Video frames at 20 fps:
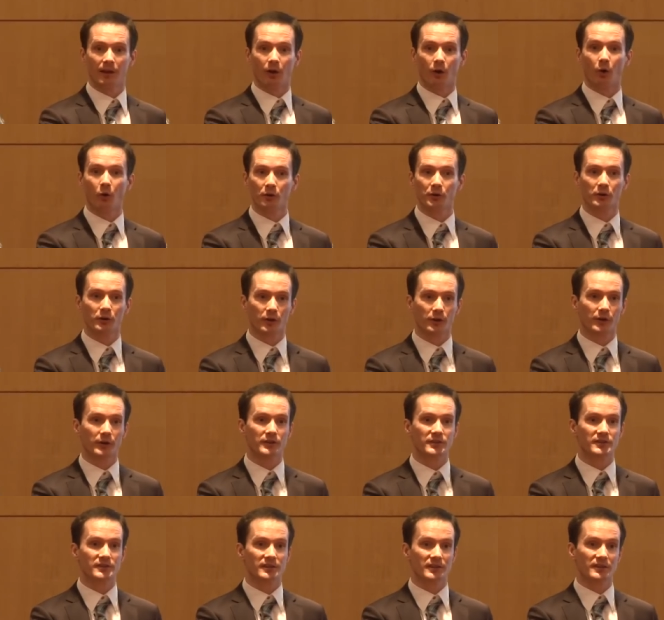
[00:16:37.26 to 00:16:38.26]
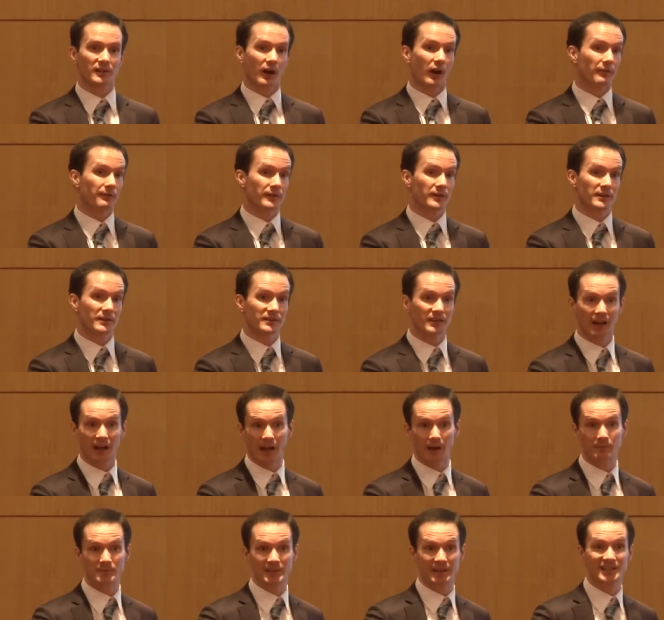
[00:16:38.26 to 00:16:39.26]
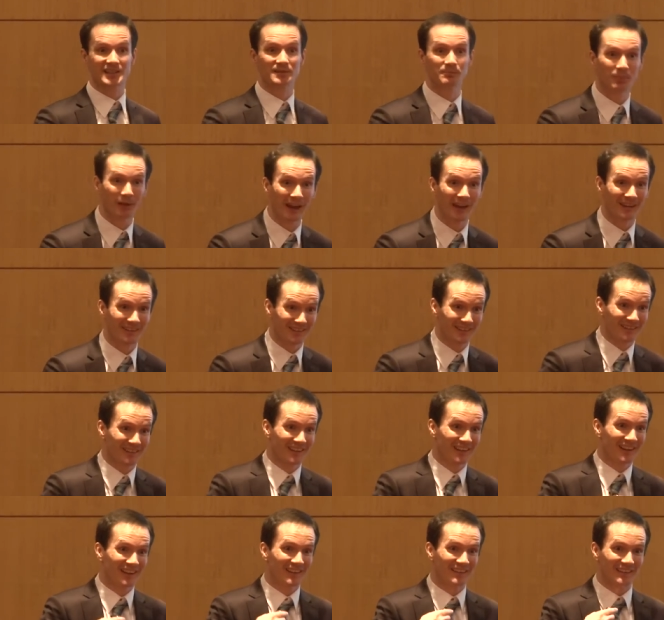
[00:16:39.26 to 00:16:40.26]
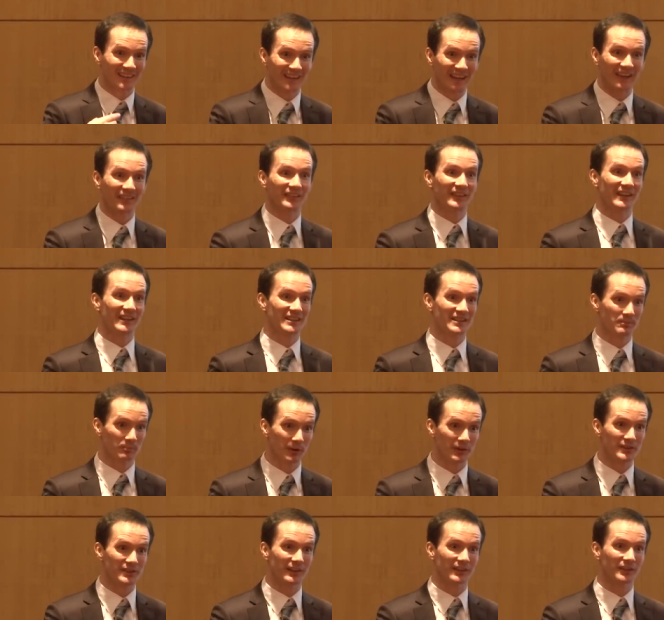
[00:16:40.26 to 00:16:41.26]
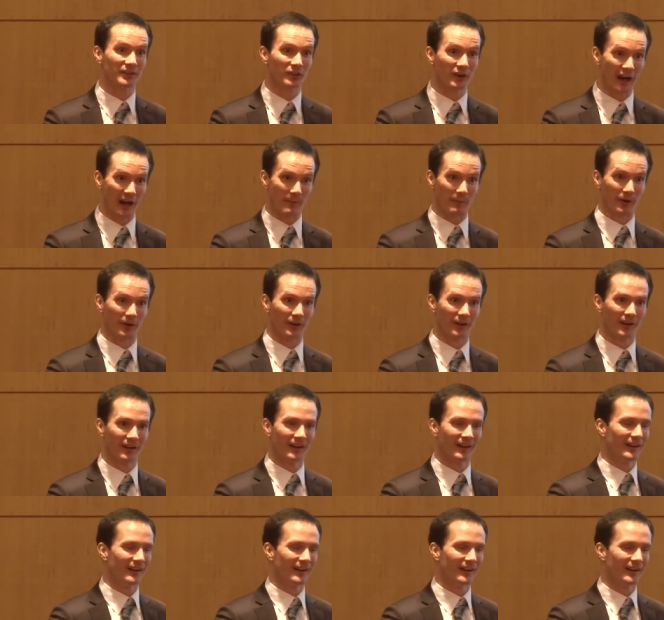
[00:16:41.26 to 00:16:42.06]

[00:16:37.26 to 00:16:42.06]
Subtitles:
Older learners oftentimes expect to get the explicit grammar.